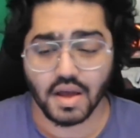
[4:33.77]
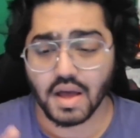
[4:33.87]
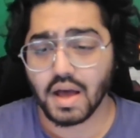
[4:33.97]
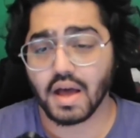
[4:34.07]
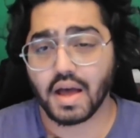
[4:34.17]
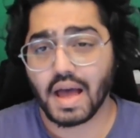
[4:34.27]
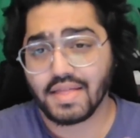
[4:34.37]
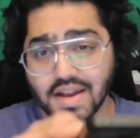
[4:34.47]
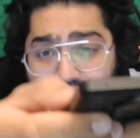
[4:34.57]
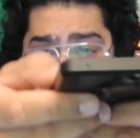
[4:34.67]
And
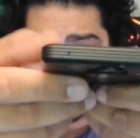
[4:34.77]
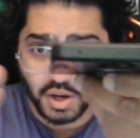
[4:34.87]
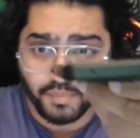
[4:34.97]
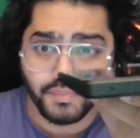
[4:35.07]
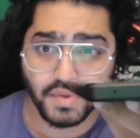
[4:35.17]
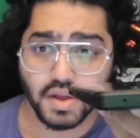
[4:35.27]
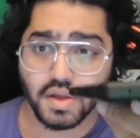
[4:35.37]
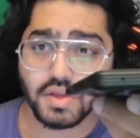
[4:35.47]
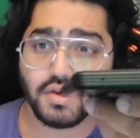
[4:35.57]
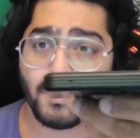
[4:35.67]
then at the top,
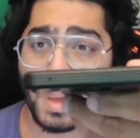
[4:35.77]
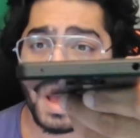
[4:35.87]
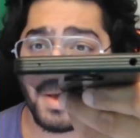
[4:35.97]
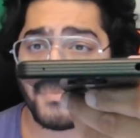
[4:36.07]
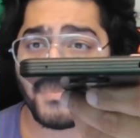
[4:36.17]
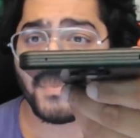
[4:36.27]
you have